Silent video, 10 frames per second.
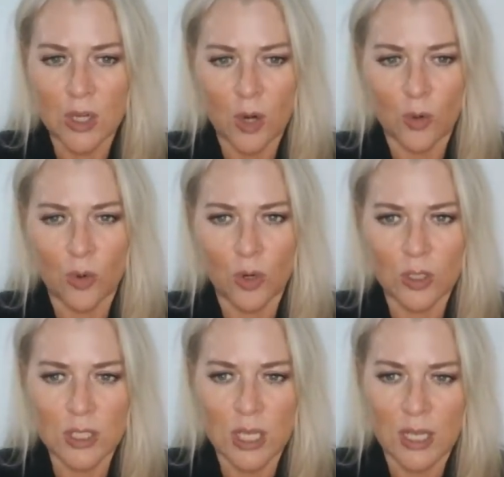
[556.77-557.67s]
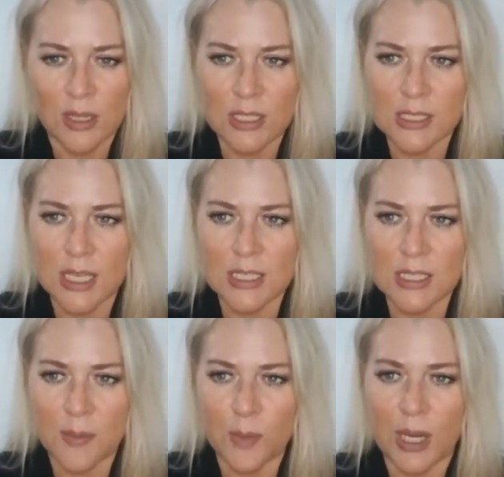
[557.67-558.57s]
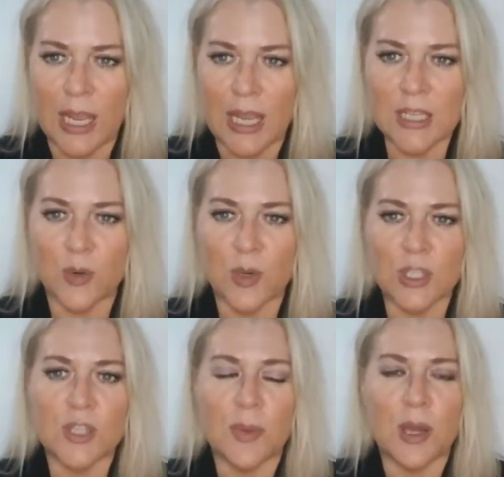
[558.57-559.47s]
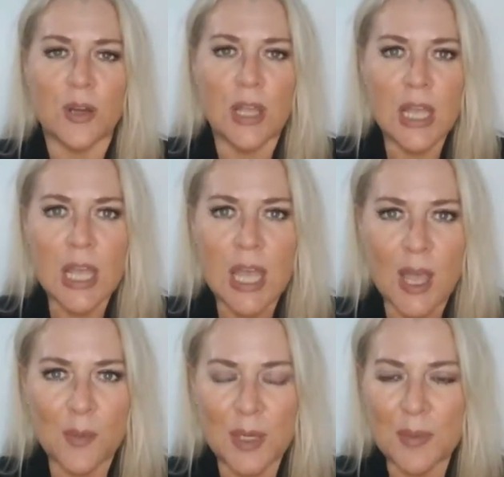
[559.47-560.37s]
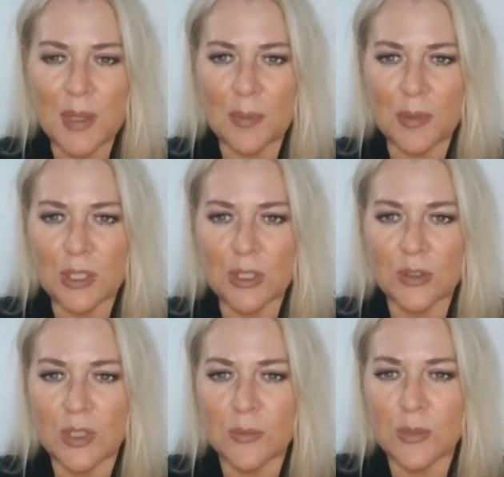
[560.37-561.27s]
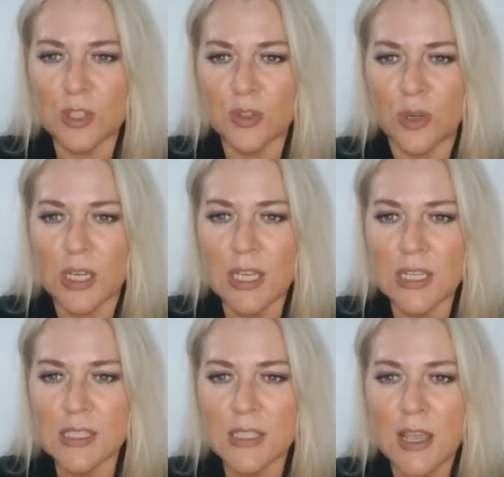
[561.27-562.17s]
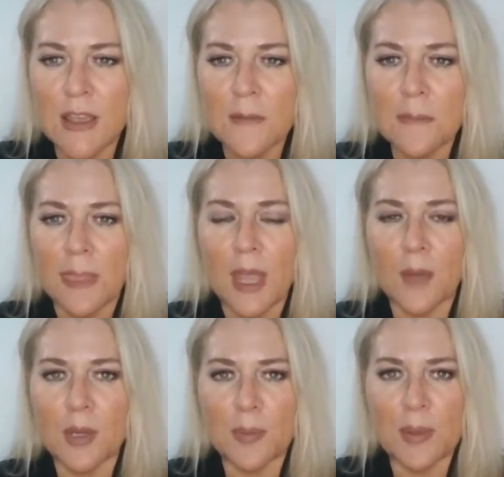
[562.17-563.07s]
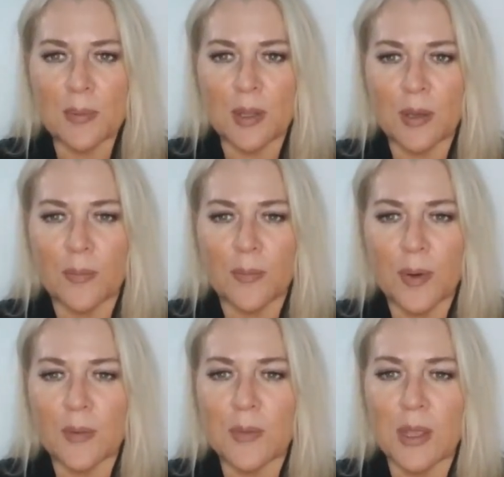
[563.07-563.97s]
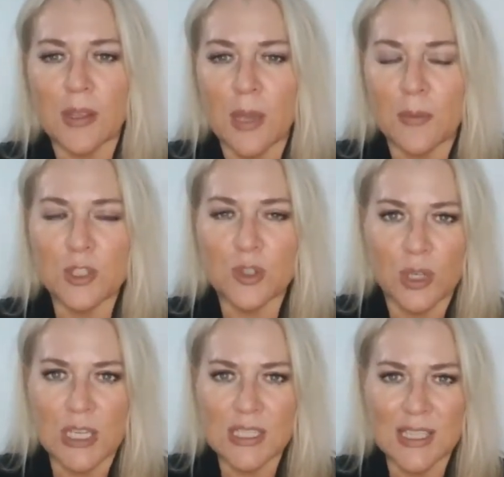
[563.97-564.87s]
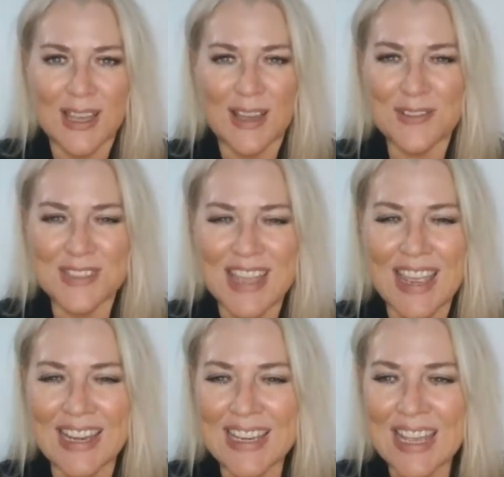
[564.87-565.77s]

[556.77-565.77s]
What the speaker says: world these days, number 8, a question about how many people, including majorities, majorities out of 10,